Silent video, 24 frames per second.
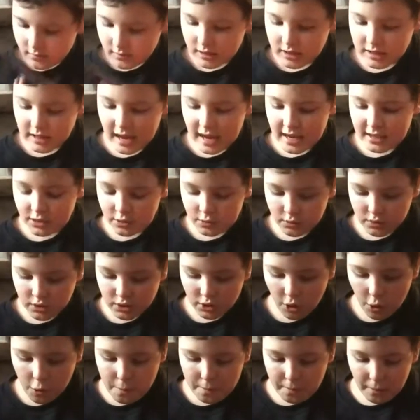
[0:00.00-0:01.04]
these are actual
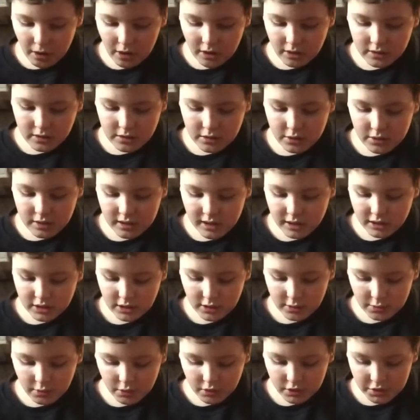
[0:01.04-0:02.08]
soap bars you can
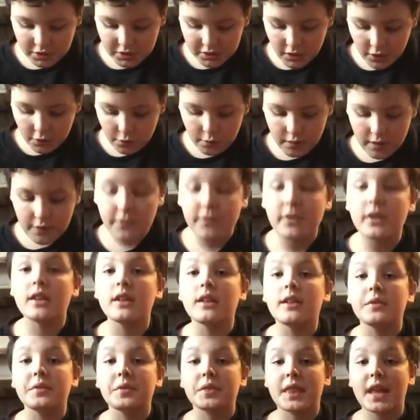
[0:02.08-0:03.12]
actually wash yourself with.
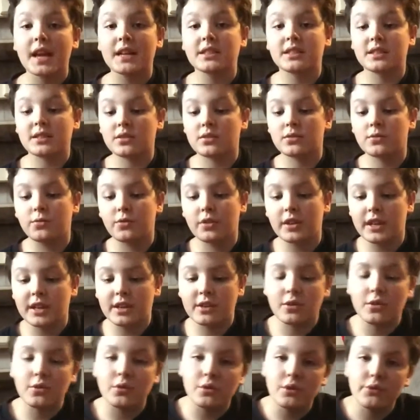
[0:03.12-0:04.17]
That's really
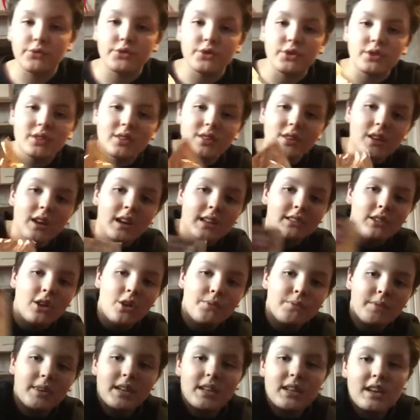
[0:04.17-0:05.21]
cool. If you, I
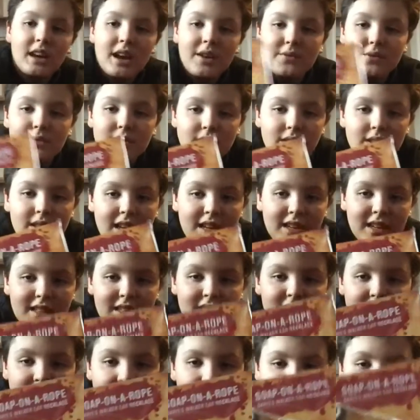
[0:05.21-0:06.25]
don't really, haven't, like I
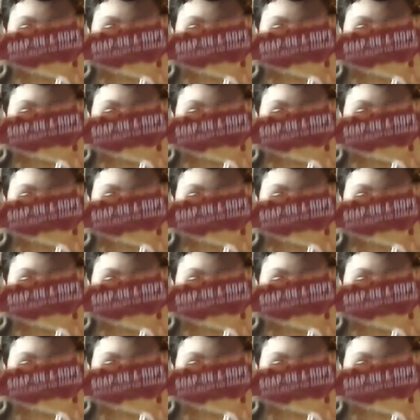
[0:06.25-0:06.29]
said, I